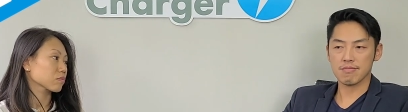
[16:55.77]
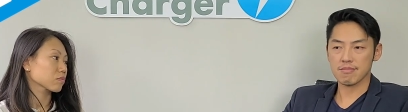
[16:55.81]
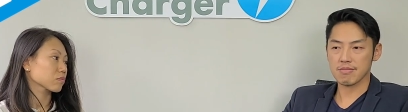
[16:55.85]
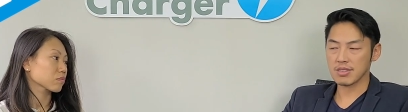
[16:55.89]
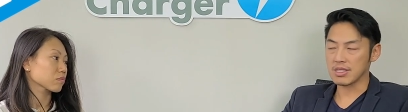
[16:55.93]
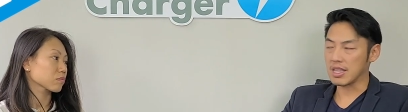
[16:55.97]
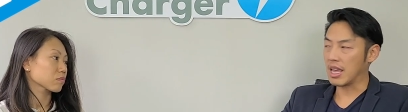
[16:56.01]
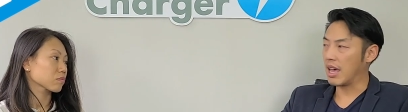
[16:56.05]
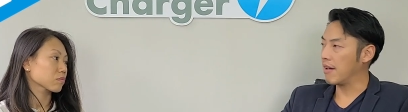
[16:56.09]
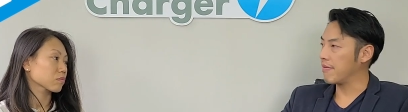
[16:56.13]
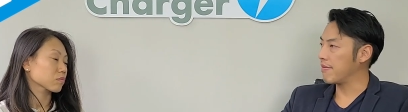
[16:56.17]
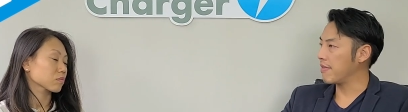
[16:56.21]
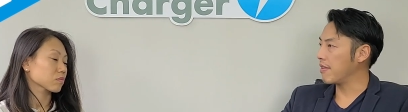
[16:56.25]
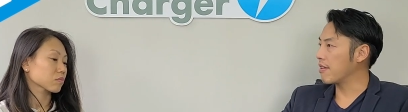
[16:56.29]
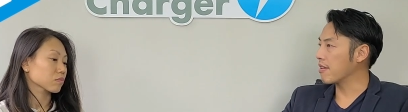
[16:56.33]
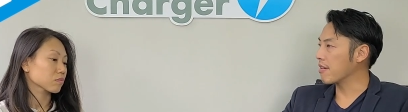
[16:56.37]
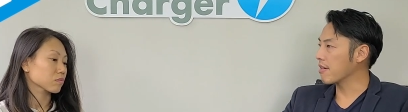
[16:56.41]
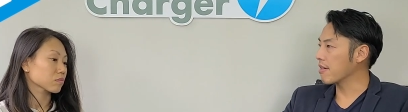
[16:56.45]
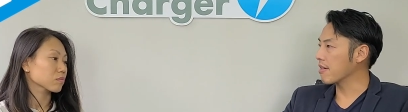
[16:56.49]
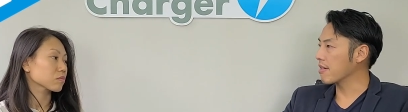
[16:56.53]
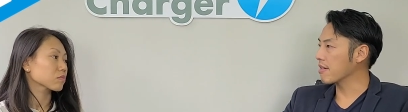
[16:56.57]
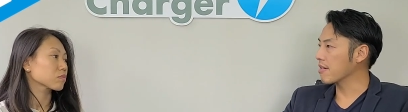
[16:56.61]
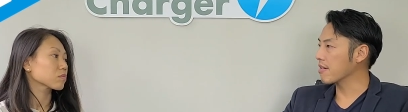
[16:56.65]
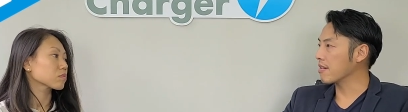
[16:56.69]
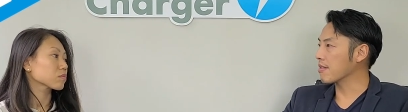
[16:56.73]
Speaker 1: staff
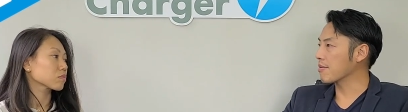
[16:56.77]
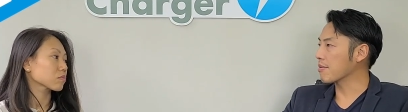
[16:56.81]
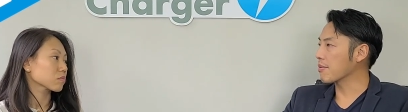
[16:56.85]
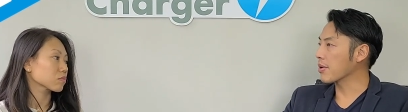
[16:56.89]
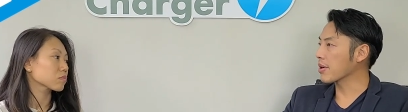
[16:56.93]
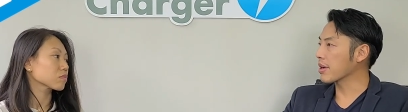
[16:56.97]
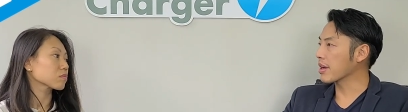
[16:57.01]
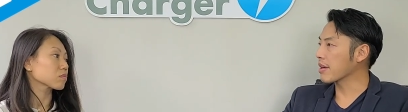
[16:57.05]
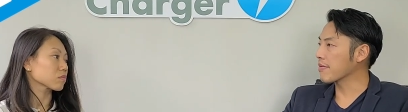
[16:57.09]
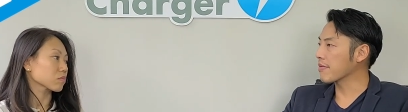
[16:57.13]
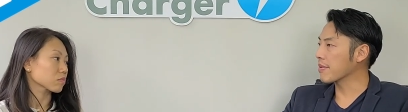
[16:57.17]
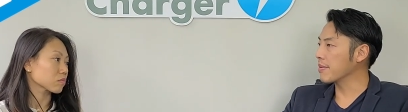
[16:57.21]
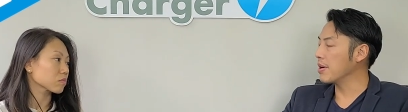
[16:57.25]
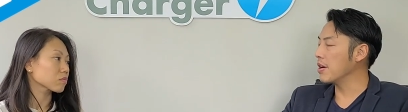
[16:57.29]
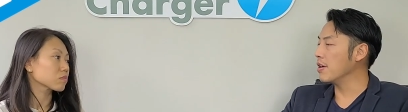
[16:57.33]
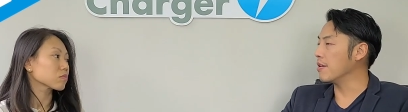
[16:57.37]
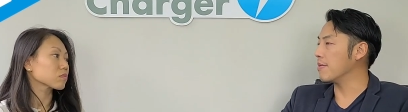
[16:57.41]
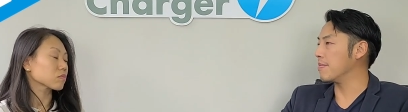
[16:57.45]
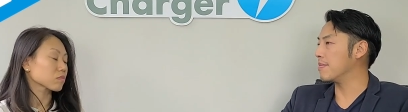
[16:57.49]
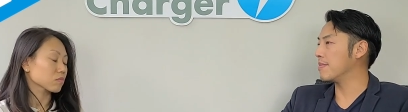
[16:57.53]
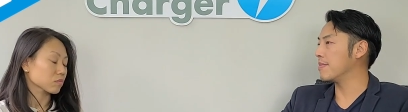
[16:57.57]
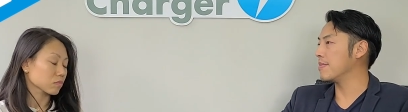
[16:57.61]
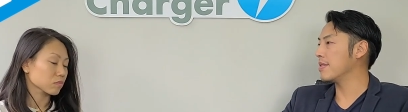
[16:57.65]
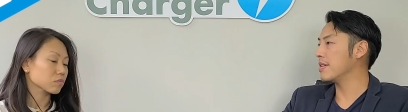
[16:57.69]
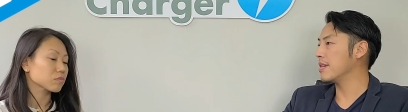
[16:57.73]
are, are, working from
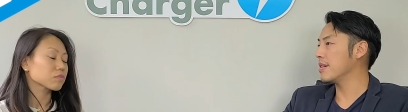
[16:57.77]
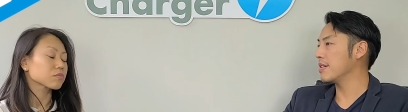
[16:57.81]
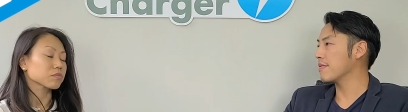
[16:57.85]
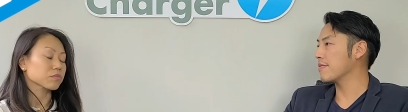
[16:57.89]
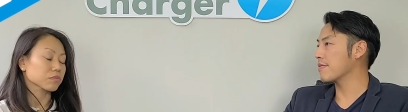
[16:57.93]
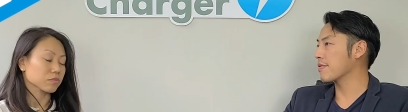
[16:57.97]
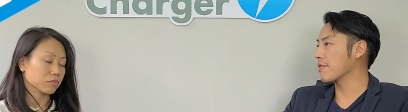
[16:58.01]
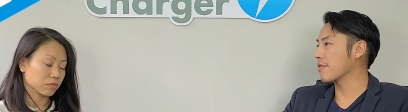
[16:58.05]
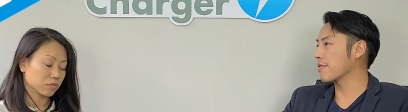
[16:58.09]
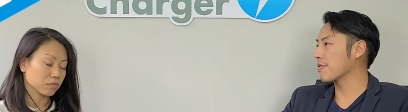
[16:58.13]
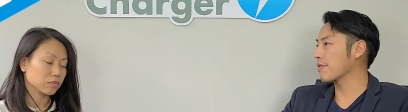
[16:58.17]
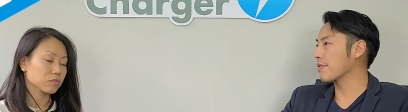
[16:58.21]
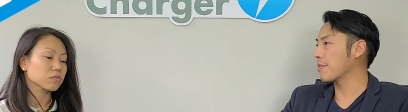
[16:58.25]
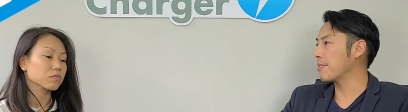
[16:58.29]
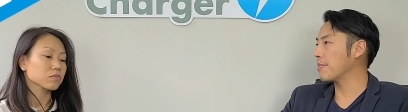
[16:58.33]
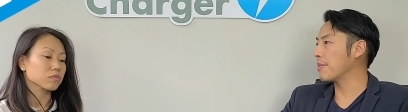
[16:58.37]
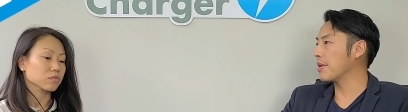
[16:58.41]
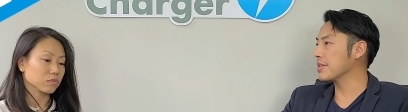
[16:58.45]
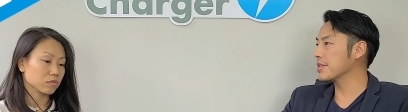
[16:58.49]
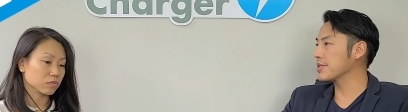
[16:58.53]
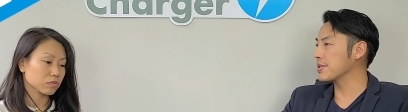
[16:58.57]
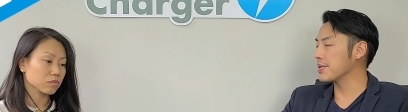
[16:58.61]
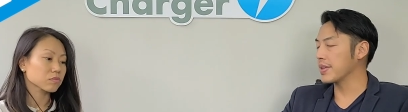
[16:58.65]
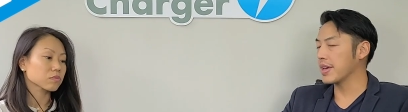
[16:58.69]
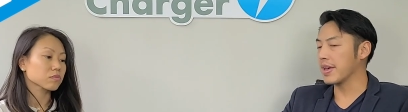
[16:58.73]
home for, for
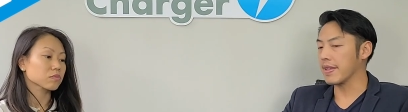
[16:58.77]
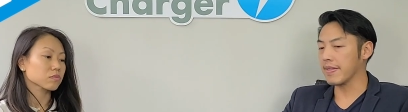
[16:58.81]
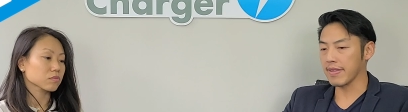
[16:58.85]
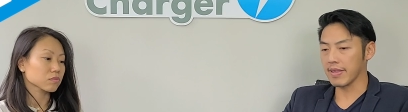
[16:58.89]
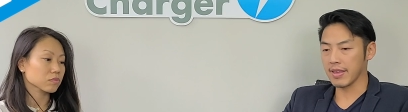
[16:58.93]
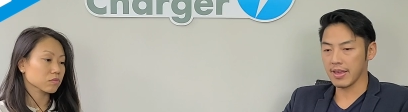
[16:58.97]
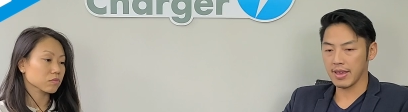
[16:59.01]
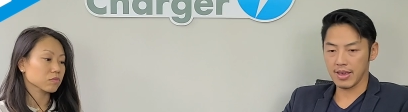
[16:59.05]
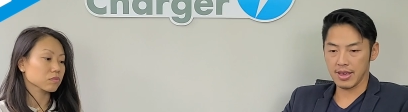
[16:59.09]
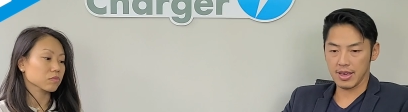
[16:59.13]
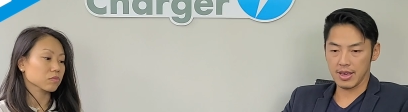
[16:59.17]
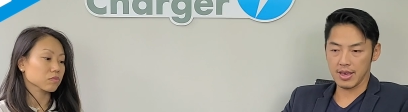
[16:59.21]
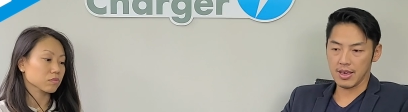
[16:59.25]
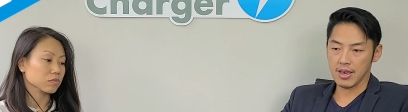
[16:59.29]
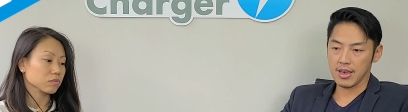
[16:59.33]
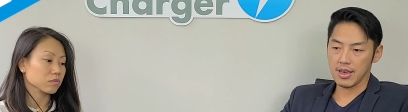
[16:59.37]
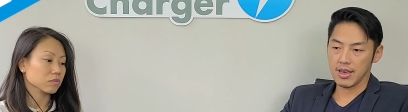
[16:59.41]
months on end.